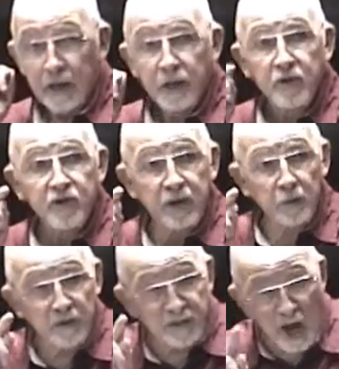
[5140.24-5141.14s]
she
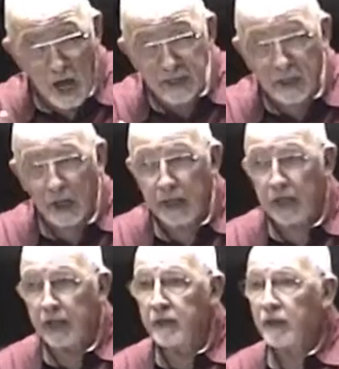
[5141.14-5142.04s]
was unclean,
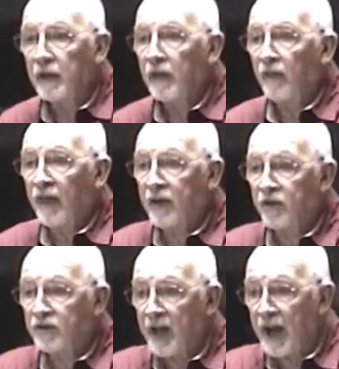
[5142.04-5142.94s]
they
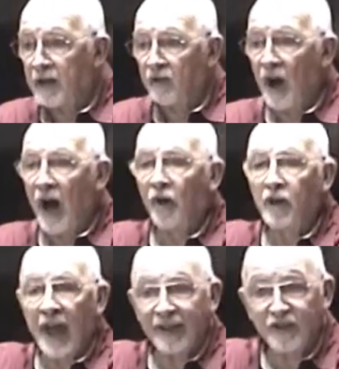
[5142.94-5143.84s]
could take her out
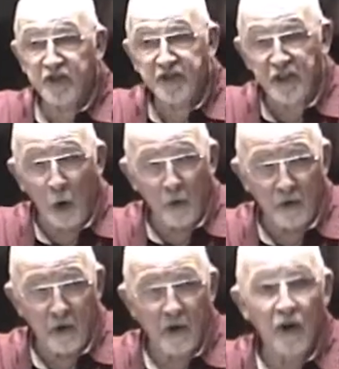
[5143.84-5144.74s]
and stone
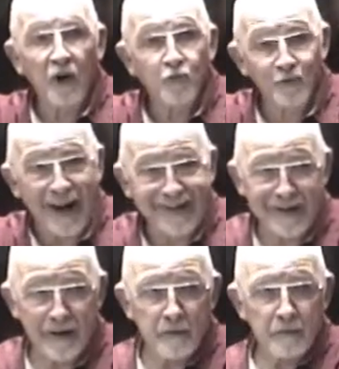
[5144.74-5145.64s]
her right
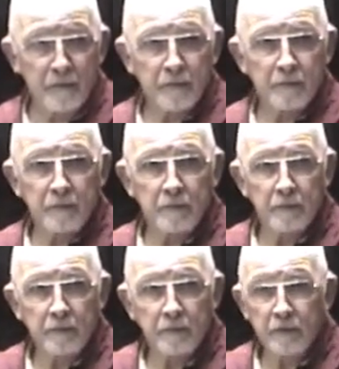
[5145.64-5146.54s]
there.
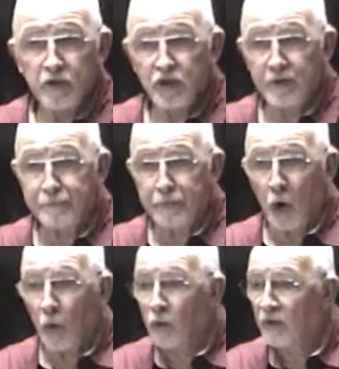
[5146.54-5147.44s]
She
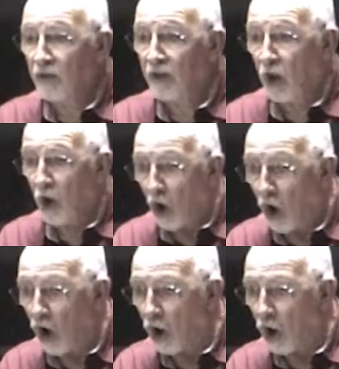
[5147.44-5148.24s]
broke the law.